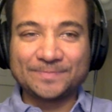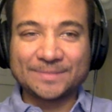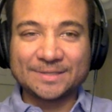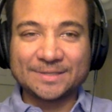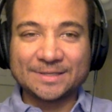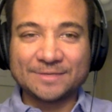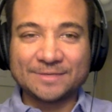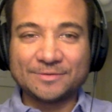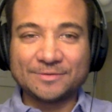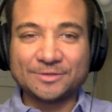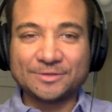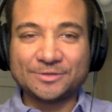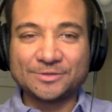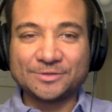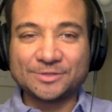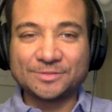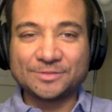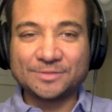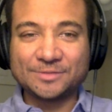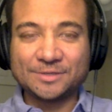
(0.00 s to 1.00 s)
I want to do
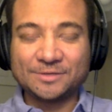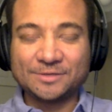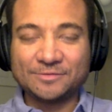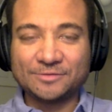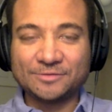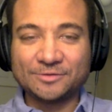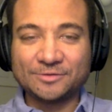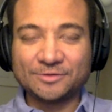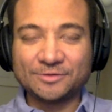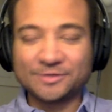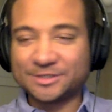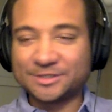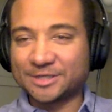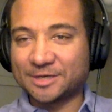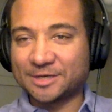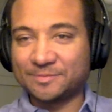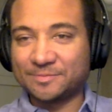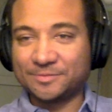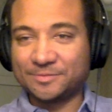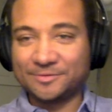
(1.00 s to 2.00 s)
something. Float on
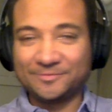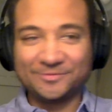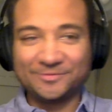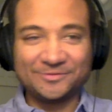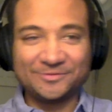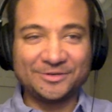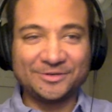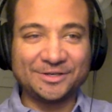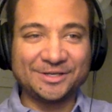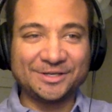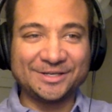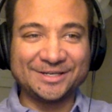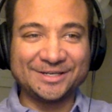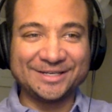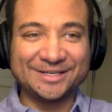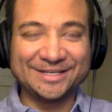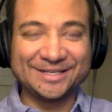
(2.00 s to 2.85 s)
top. Very good.